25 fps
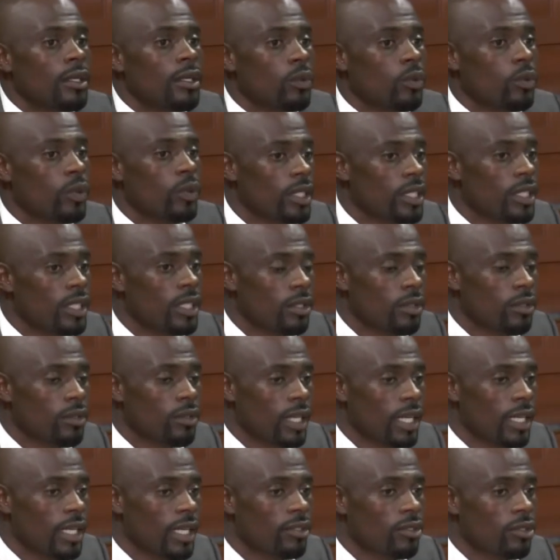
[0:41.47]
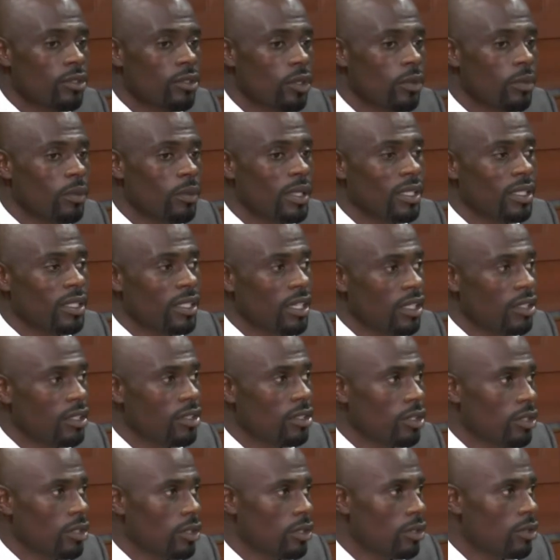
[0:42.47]
We did create so many
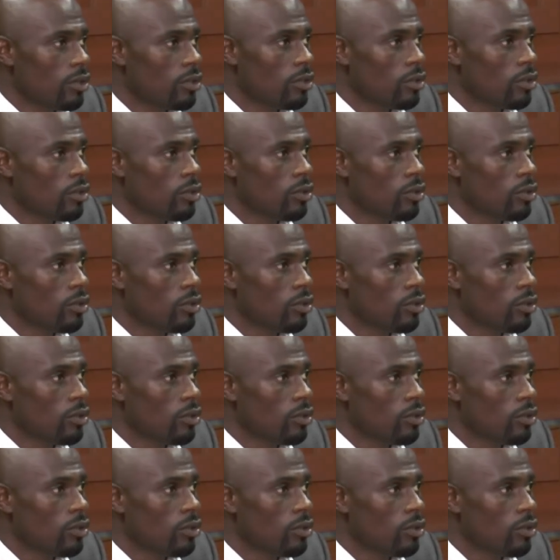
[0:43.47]
chances